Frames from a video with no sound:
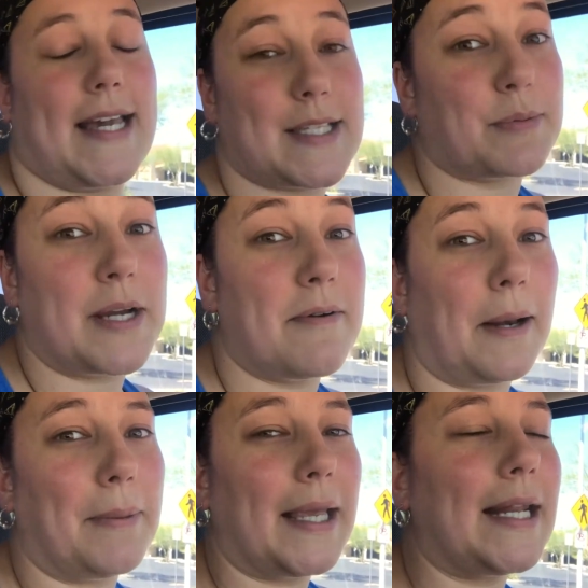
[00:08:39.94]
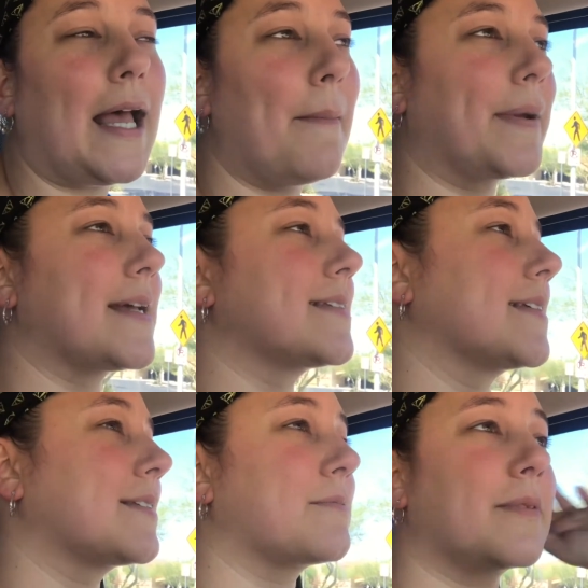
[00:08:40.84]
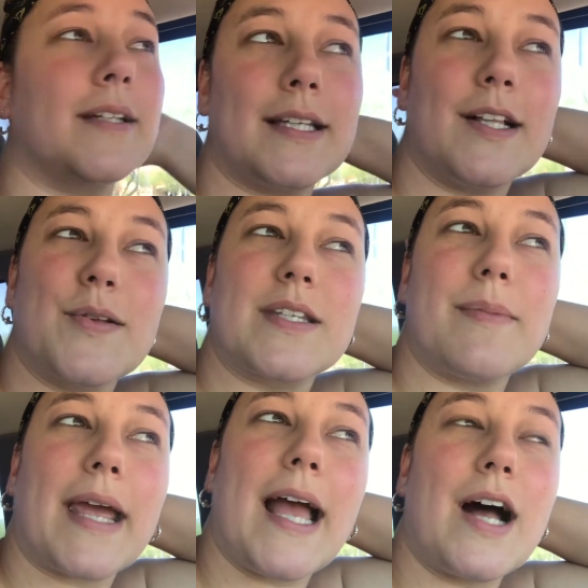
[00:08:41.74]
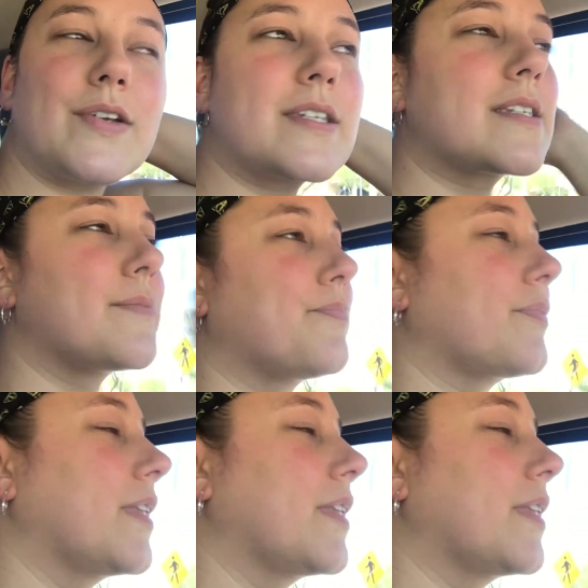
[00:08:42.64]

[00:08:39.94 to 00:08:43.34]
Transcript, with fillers: That's where I want to pick it up because it's really close to my house.